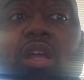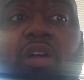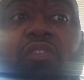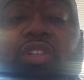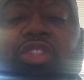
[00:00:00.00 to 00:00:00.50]

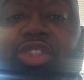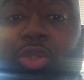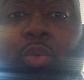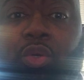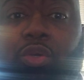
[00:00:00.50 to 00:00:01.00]
of a
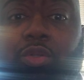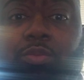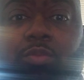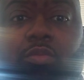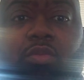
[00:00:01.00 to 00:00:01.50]
shooter
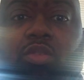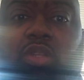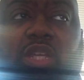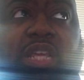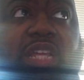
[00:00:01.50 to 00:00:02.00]

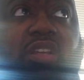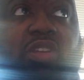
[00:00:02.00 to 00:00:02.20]
he